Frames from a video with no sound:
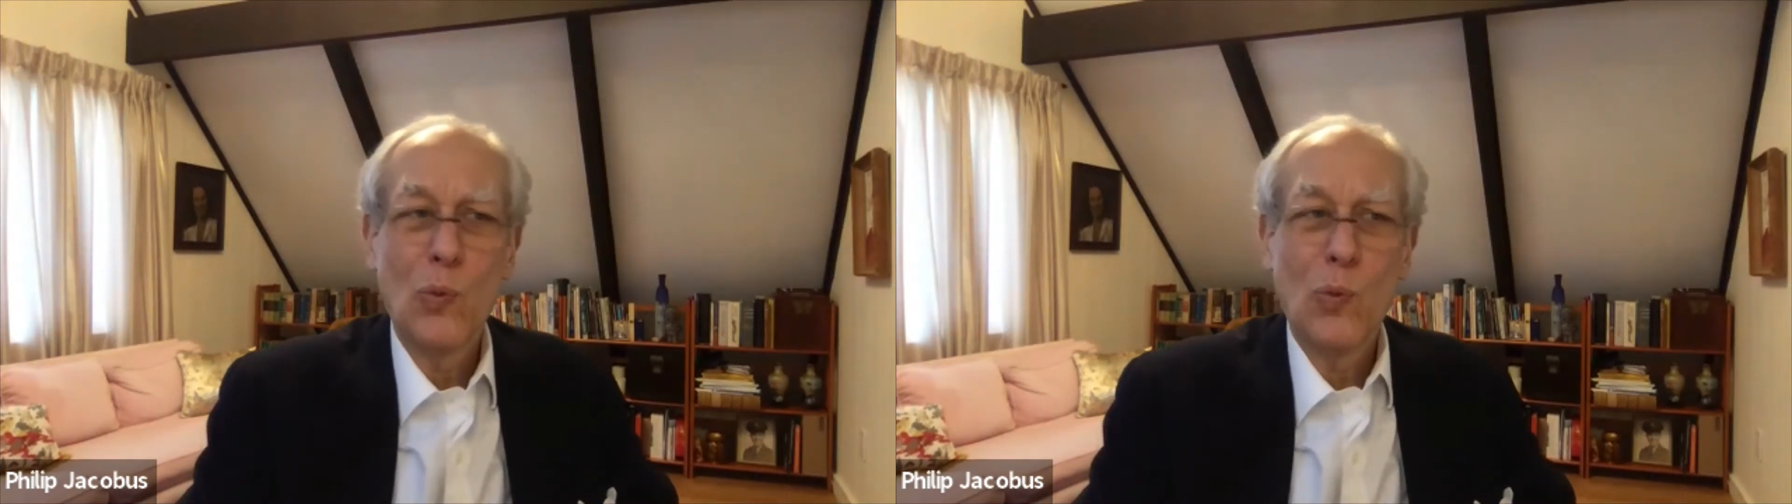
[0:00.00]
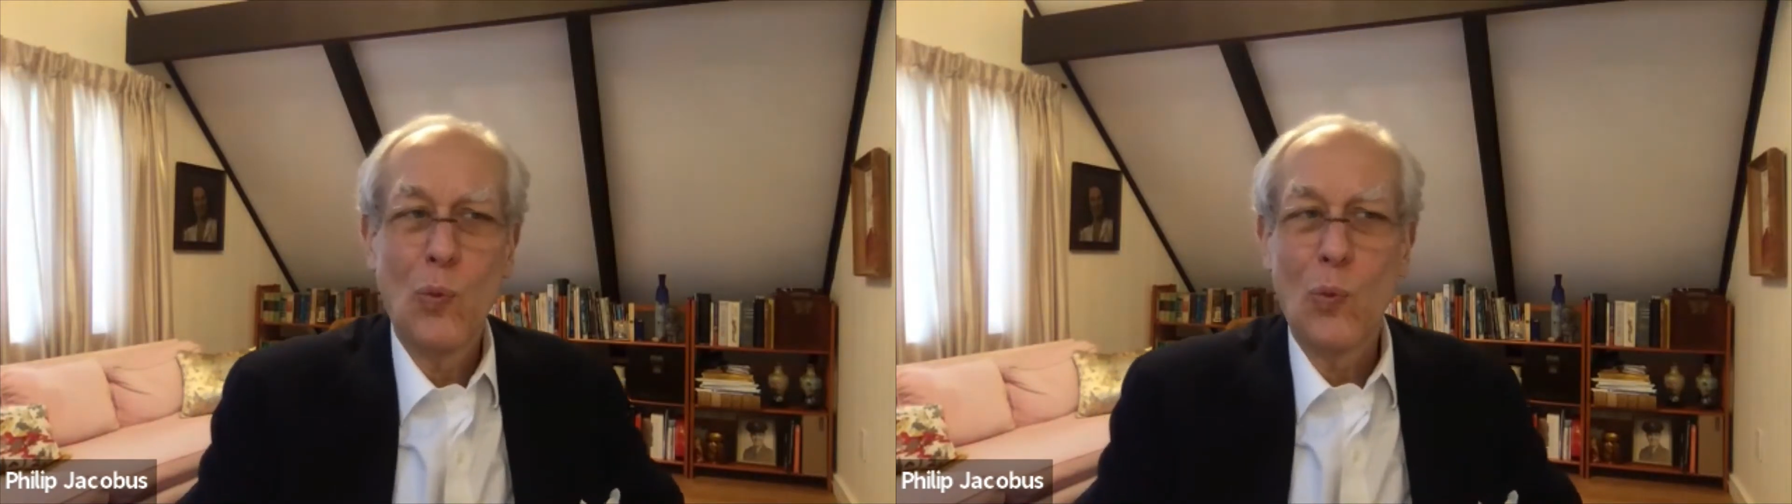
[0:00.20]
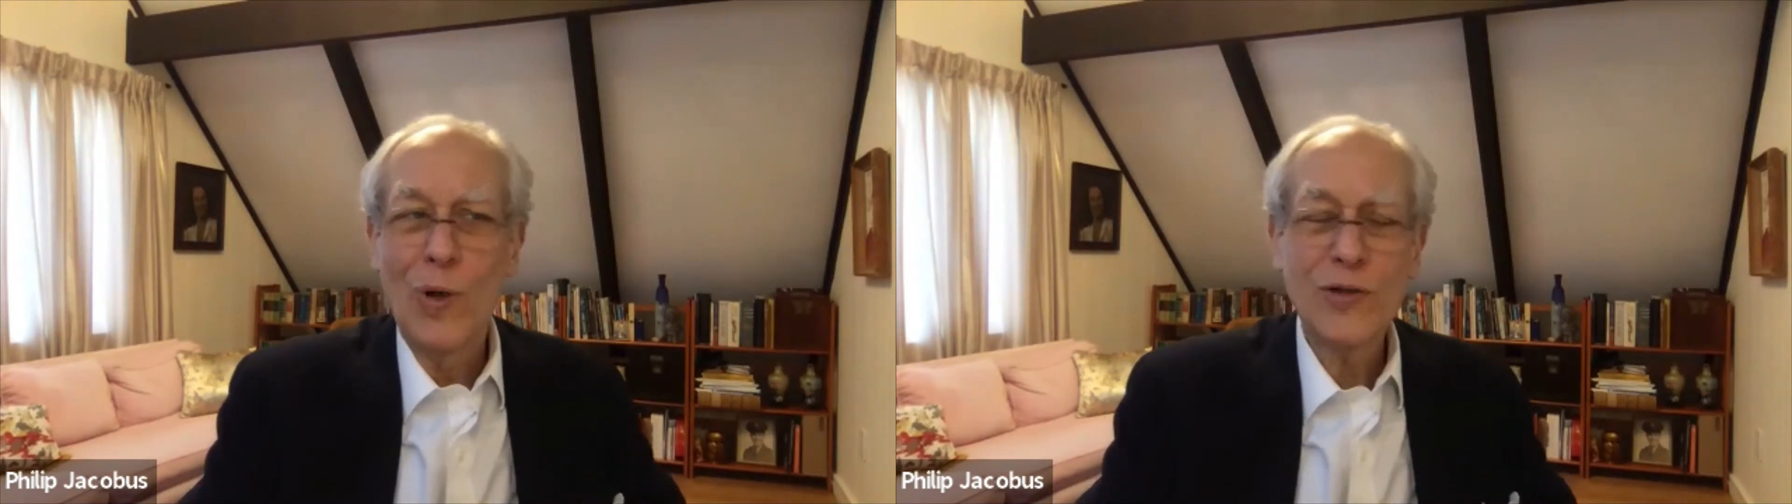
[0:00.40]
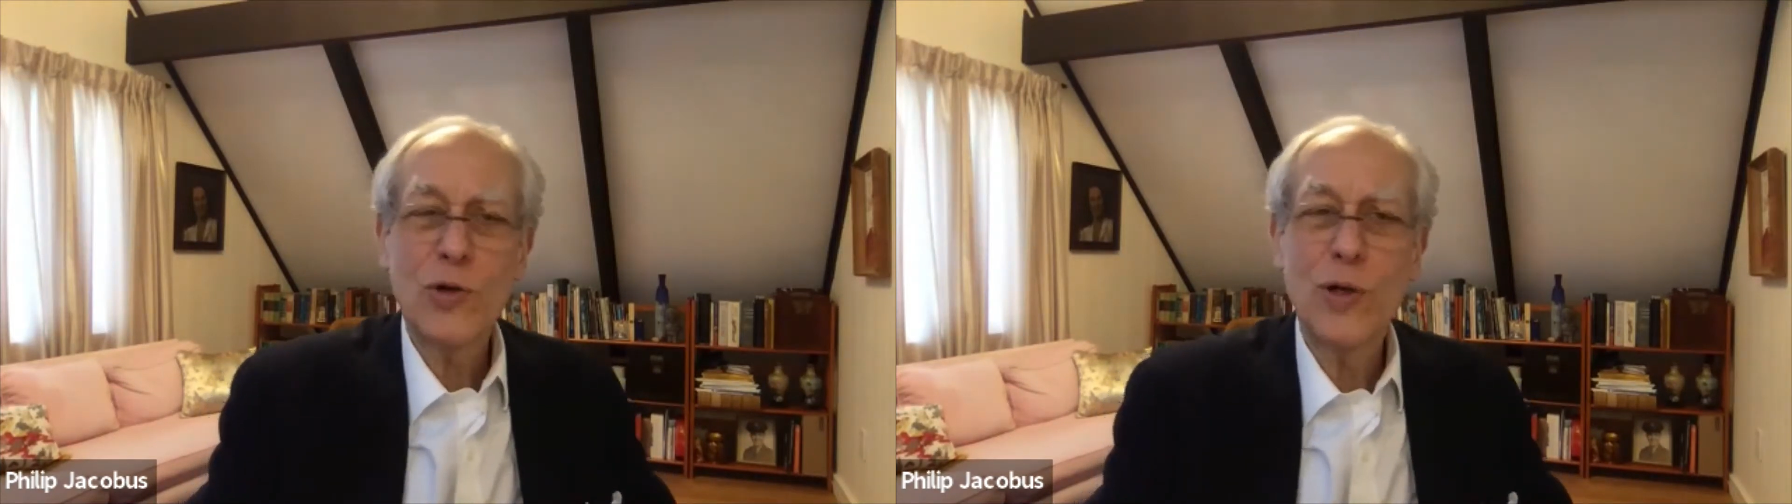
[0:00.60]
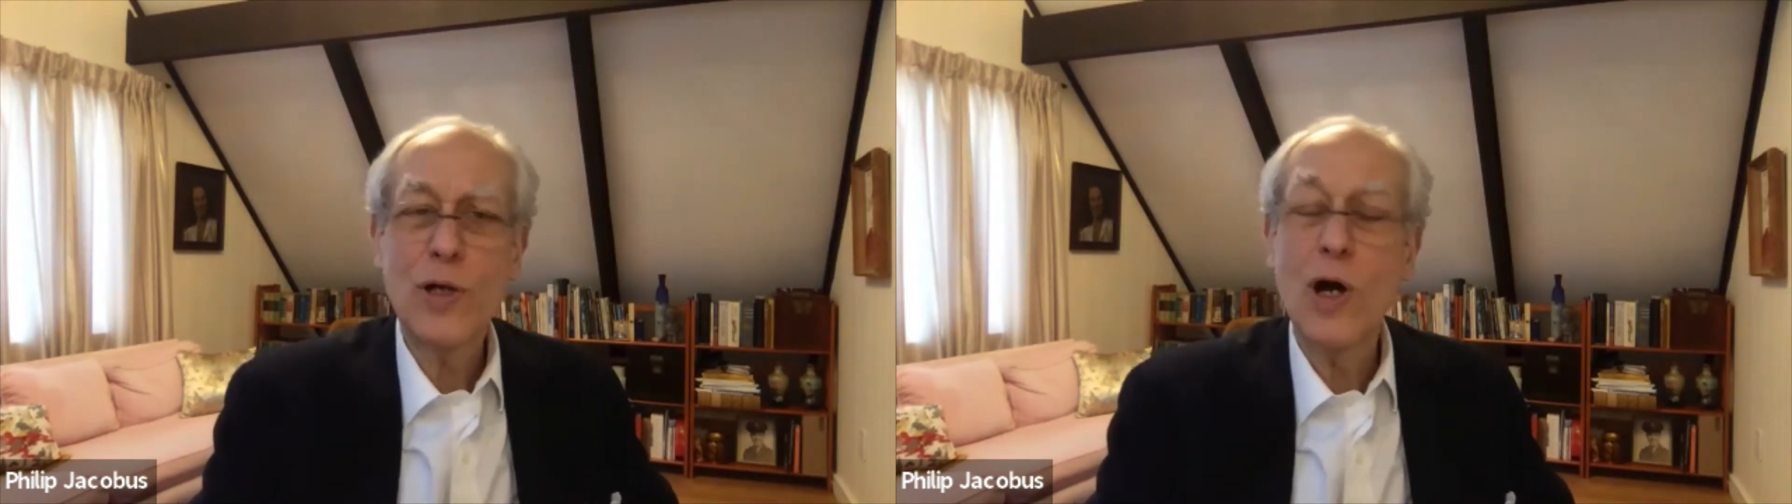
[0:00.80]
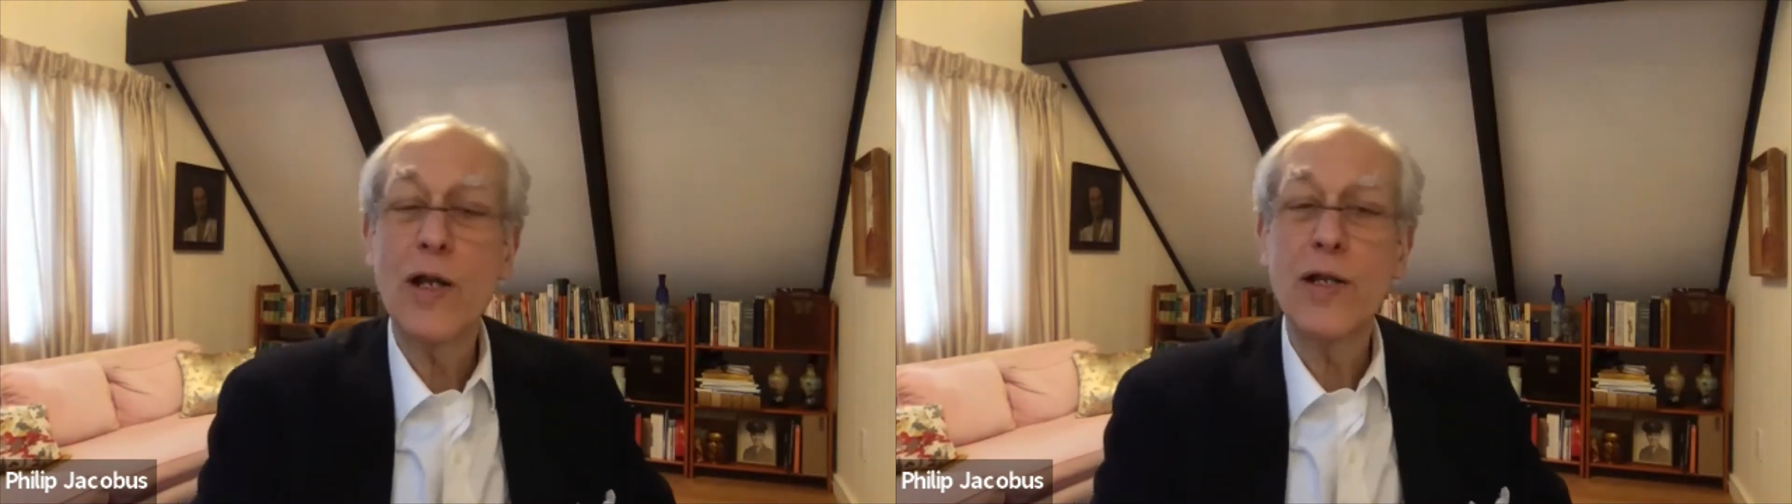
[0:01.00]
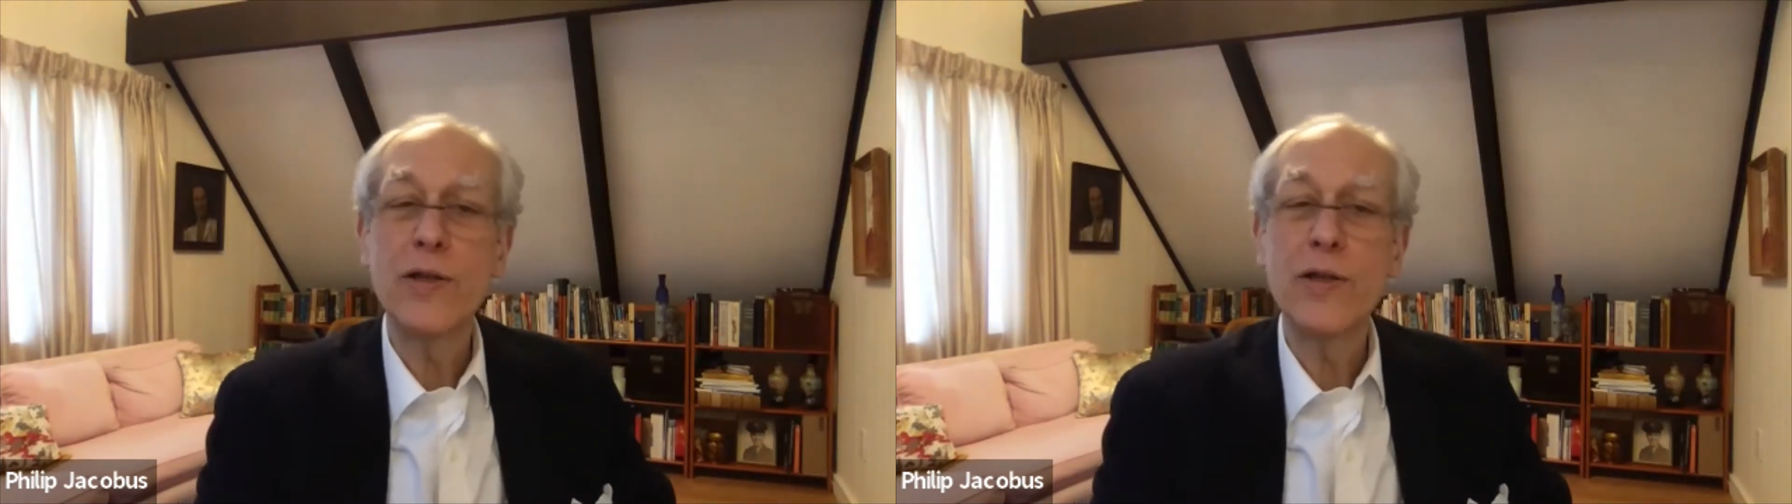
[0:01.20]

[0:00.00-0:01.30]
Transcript: what's going on in